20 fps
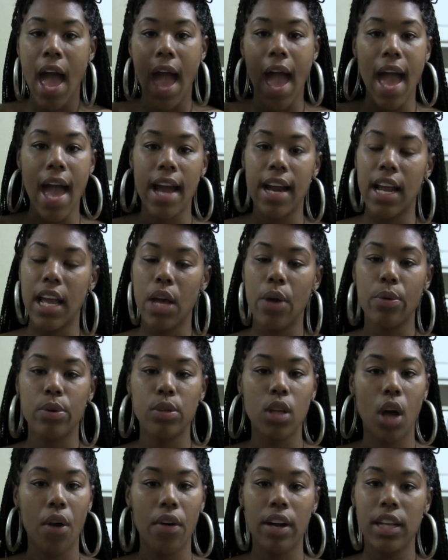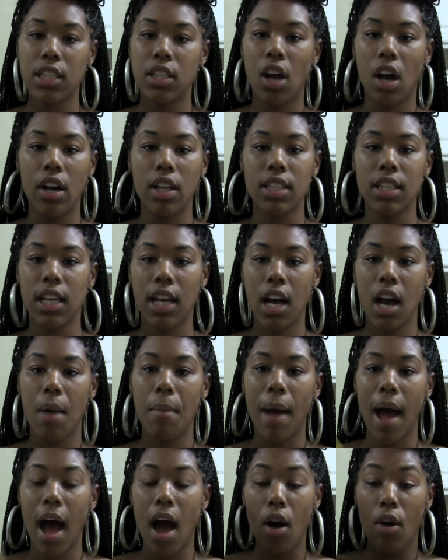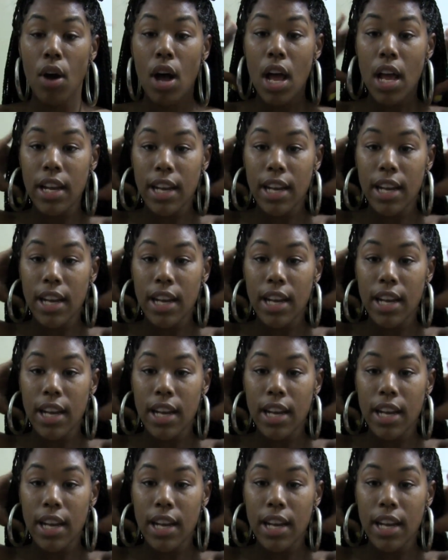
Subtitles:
and it was already starting to come out.